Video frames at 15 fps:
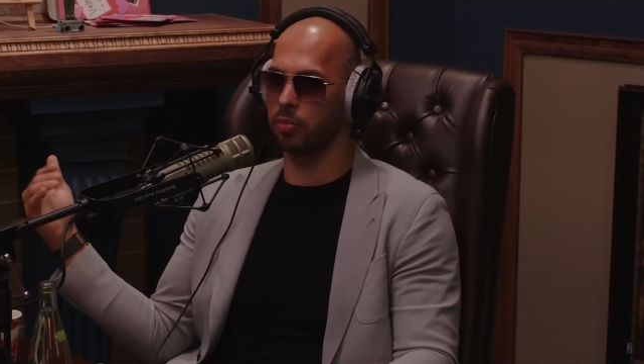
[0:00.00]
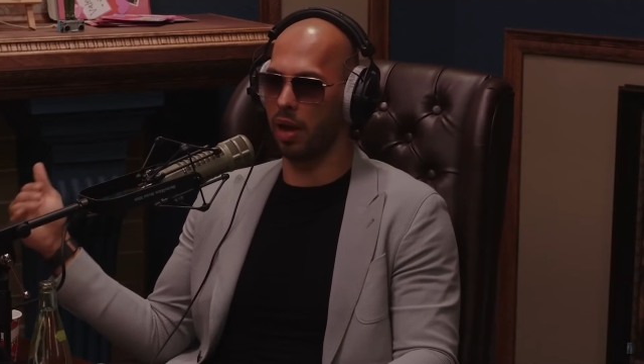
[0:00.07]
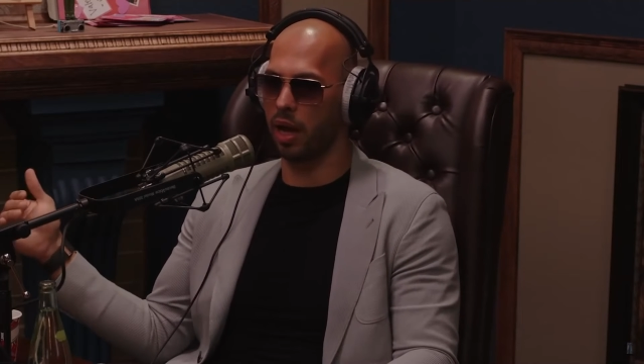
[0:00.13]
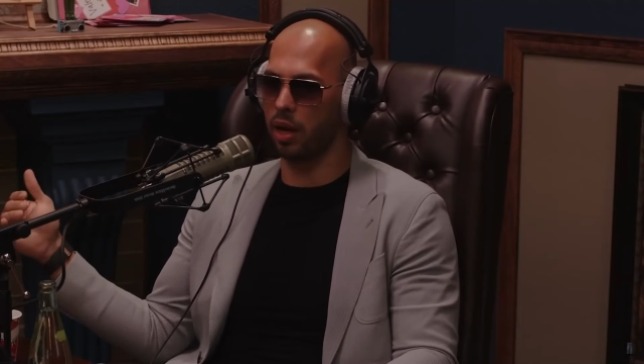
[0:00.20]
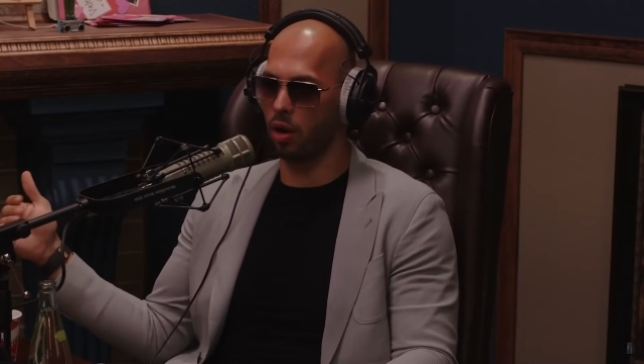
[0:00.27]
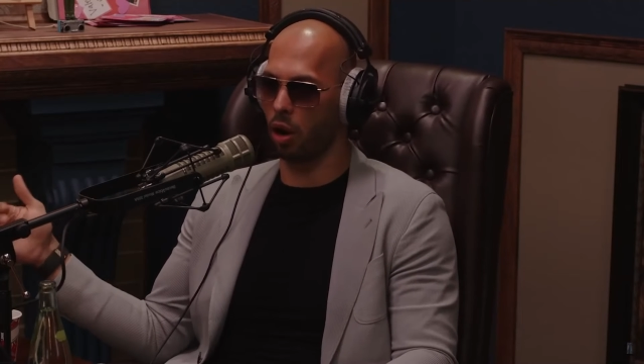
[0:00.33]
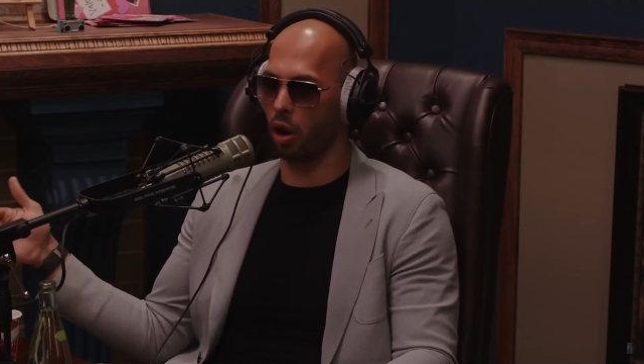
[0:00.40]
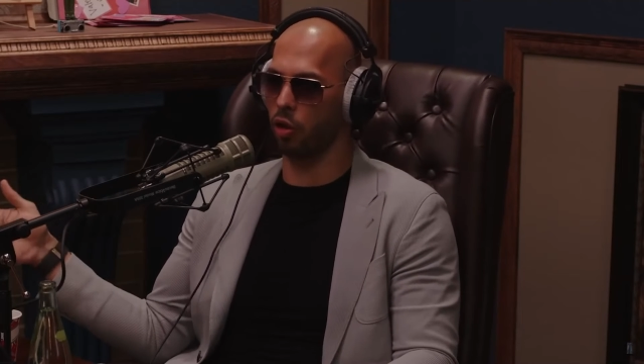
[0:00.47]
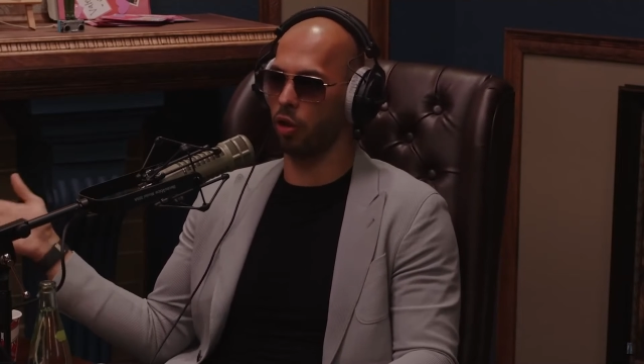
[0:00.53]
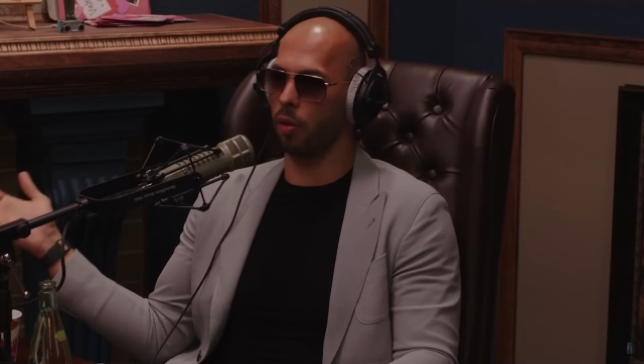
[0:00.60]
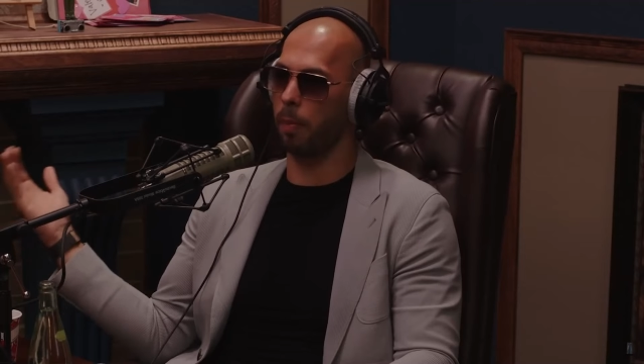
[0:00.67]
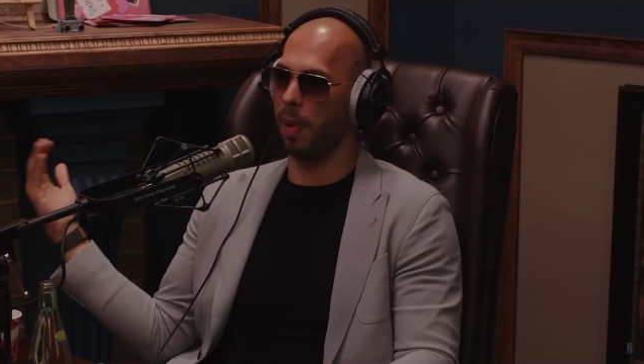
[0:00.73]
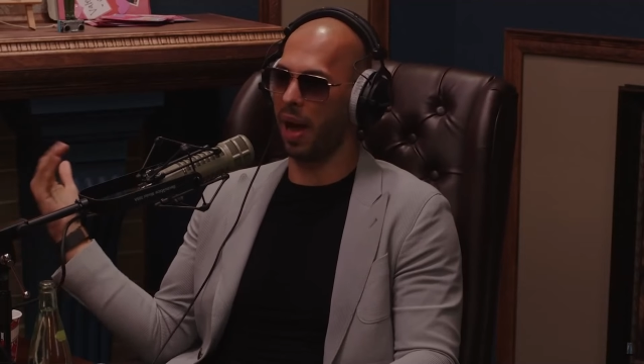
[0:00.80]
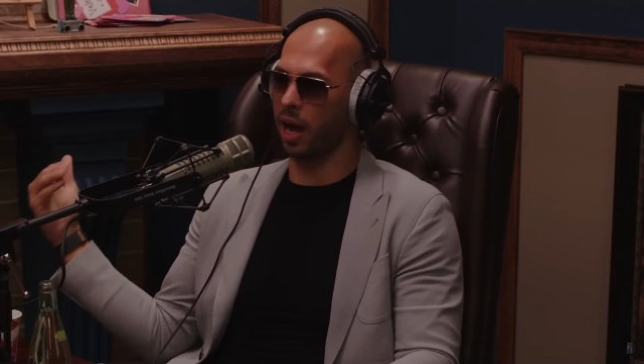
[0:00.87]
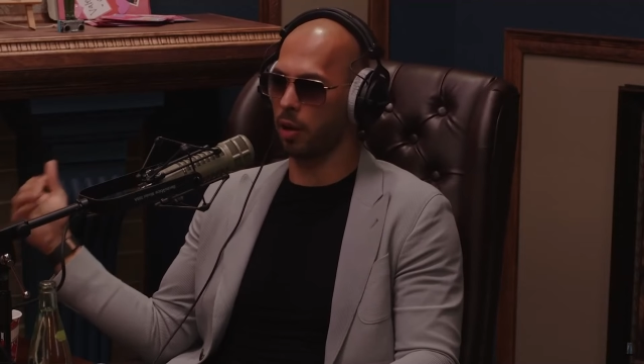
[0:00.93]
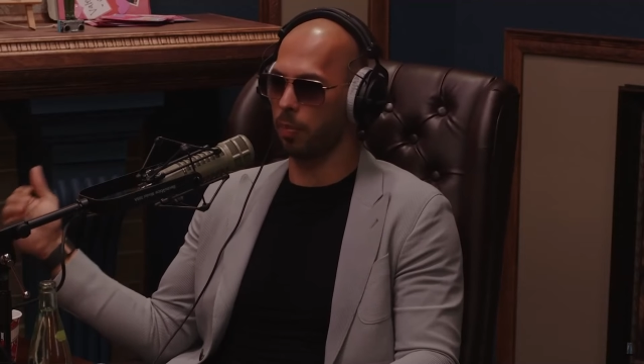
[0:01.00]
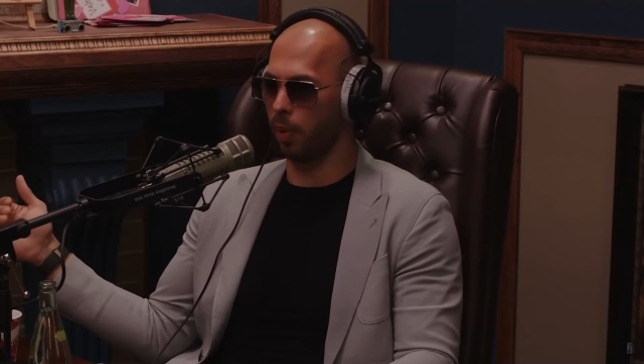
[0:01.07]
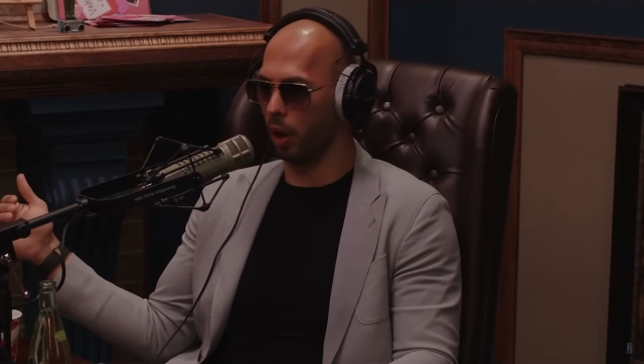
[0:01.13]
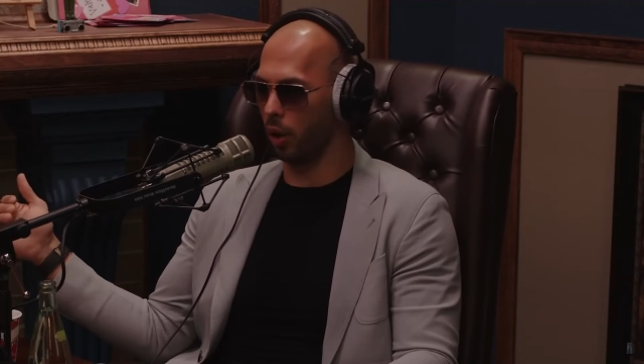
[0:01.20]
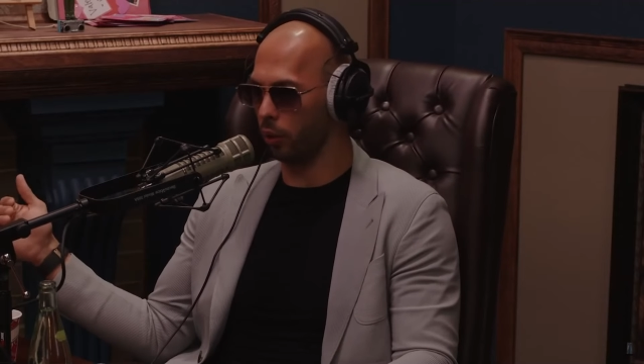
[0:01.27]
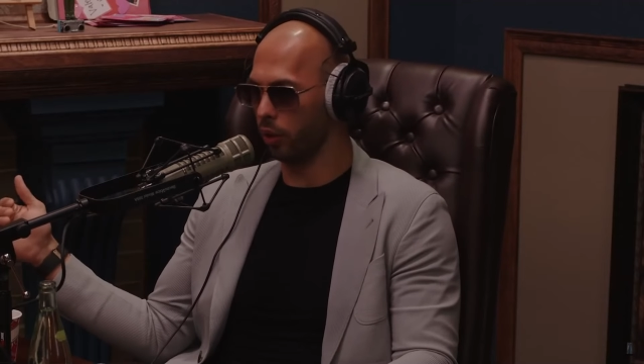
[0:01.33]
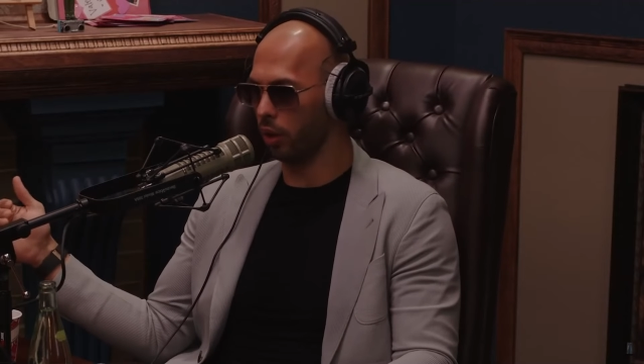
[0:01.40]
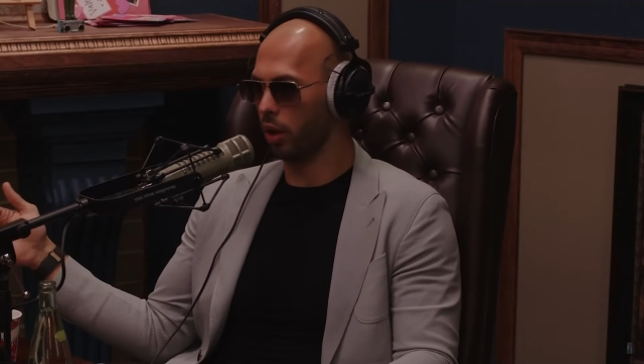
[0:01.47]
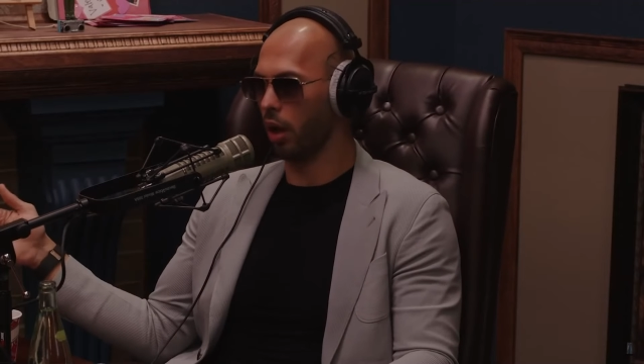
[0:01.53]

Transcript: men are the backbone